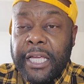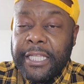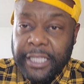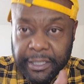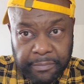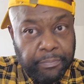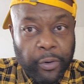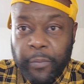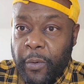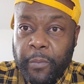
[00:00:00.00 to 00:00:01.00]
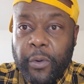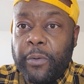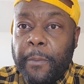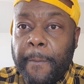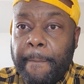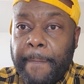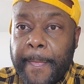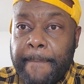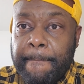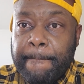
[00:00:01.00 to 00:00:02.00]
And then boom, boom, boom.
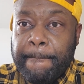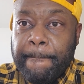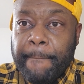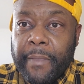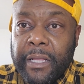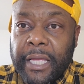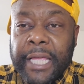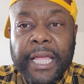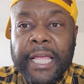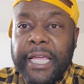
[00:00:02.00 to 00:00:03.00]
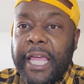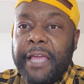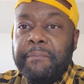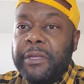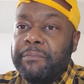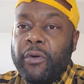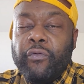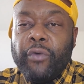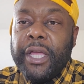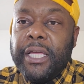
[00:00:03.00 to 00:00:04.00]
It, it can't be
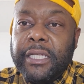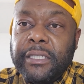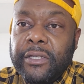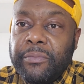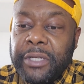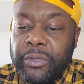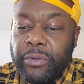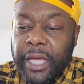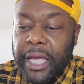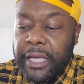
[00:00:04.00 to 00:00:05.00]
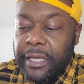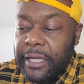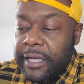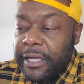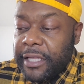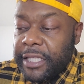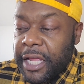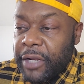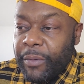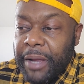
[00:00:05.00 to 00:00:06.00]
both ways. You know what I mean? You can't,
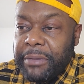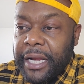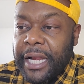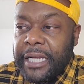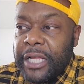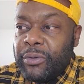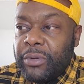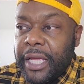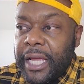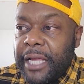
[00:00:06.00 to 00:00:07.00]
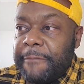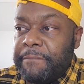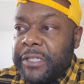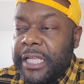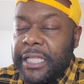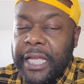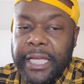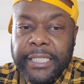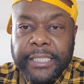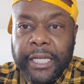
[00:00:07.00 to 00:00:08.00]
and the way I'm looking at it, like, you can't sit there
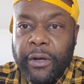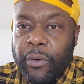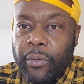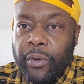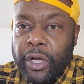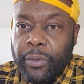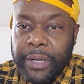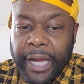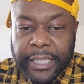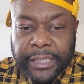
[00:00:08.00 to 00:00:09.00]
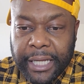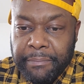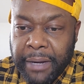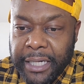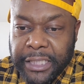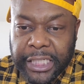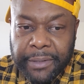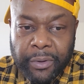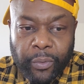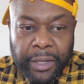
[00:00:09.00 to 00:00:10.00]
and say, oh, we got to stop body
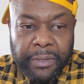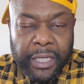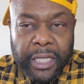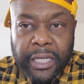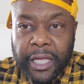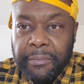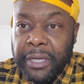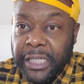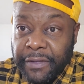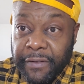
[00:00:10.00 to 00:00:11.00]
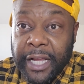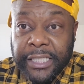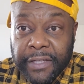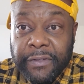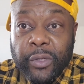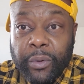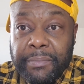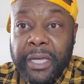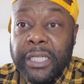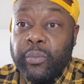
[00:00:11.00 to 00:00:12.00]
shaming women. And because if, like I said, there's
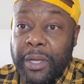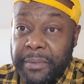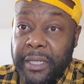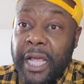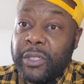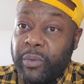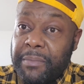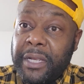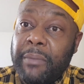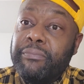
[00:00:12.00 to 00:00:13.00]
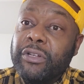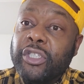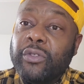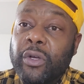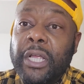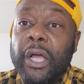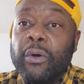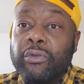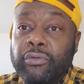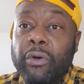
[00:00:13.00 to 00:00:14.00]
women, because women, as women, I'm pretty sure y'all
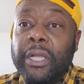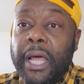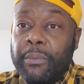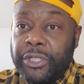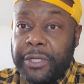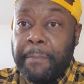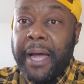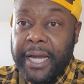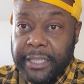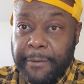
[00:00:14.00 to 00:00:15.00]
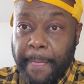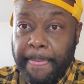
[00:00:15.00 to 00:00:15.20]
go through a lot with your body,